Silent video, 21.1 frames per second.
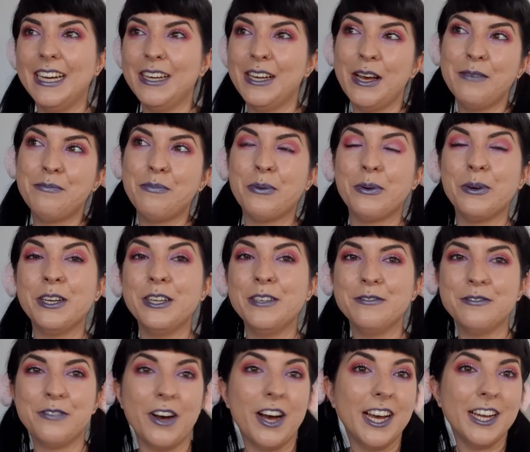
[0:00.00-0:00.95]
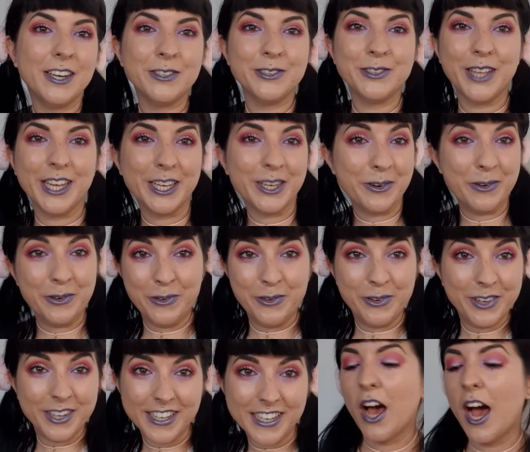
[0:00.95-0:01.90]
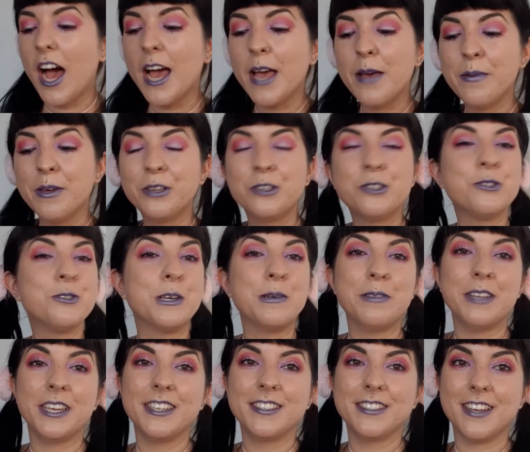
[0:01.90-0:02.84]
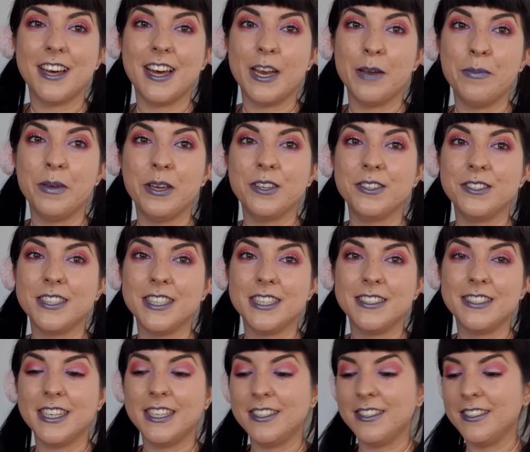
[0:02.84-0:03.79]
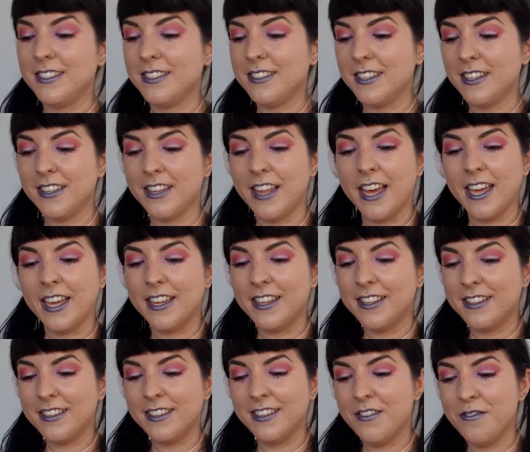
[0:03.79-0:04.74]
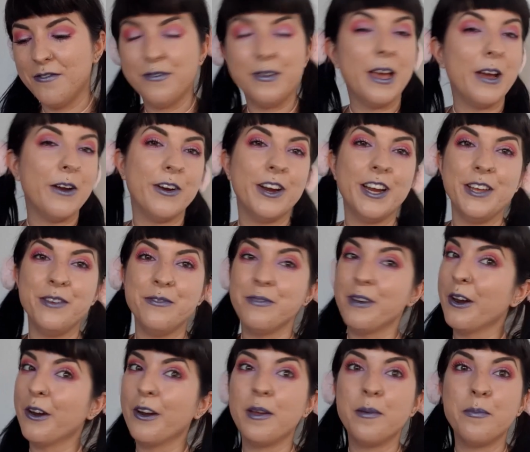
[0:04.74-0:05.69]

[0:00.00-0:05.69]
a pretty vital like organ. I am extremely excited because this is like very, very